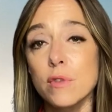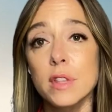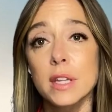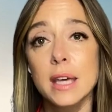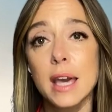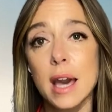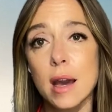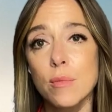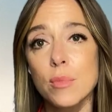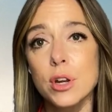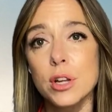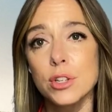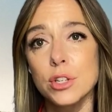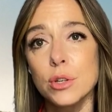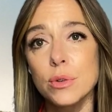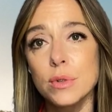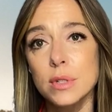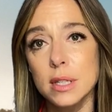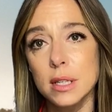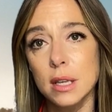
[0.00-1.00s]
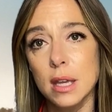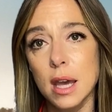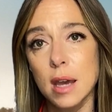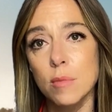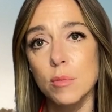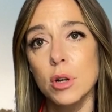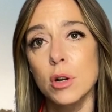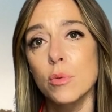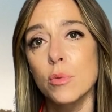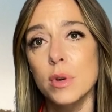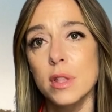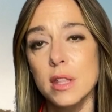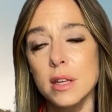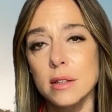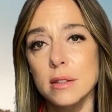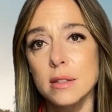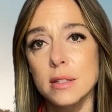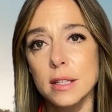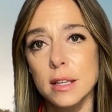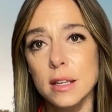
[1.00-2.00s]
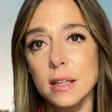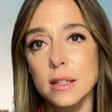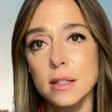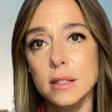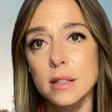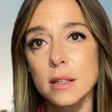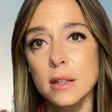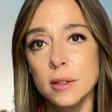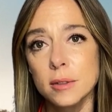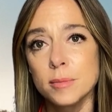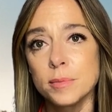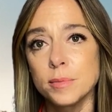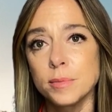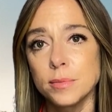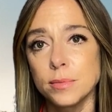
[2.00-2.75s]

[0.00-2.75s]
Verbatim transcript: the camera and use the camera within scenes. You